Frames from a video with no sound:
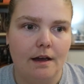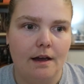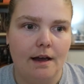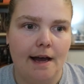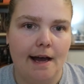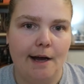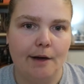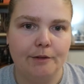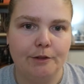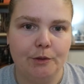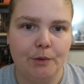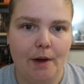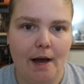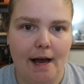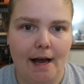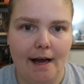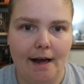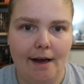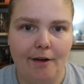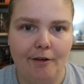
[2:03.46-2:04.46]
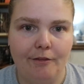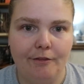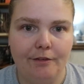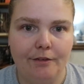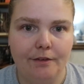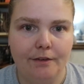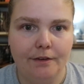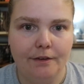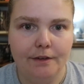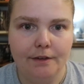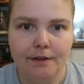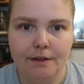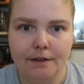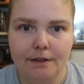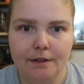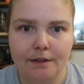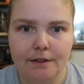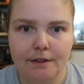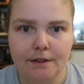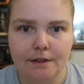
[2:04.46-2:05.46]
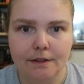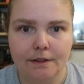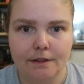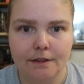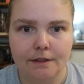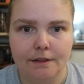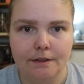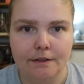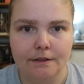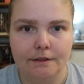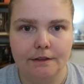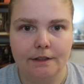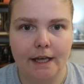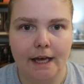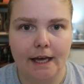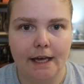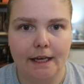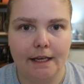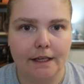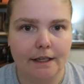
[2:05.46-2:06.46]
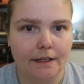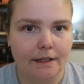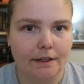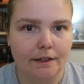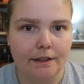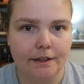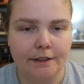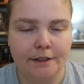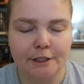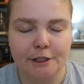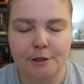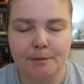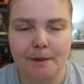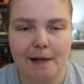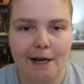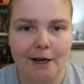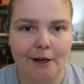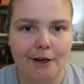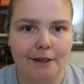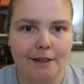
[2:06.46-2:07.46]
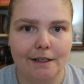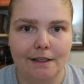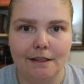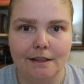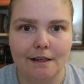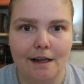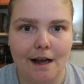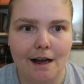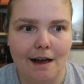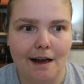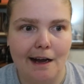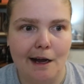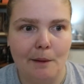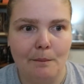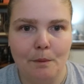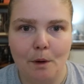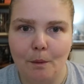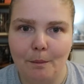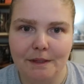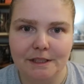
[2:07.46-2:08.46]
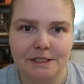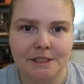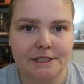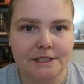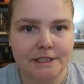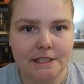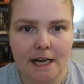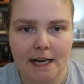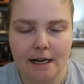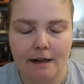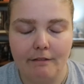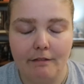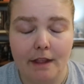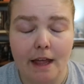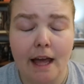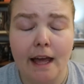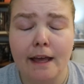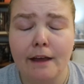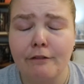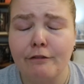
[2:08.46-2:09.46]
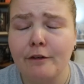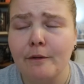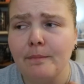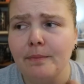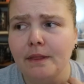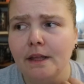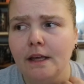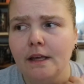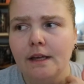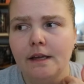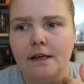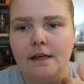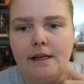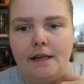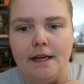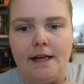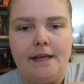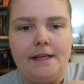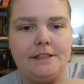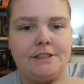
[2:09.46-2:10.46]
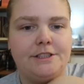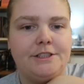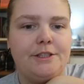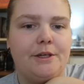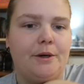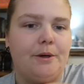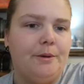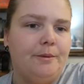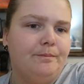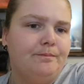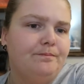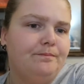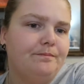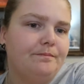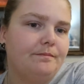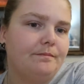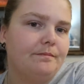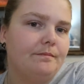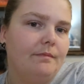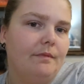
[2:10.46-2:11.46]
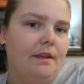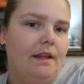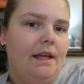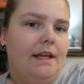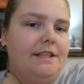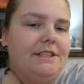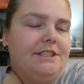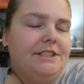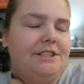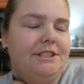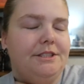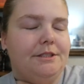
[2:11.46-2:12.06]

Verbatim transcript: how to have, like, an inspired aha moments kind of life. And so it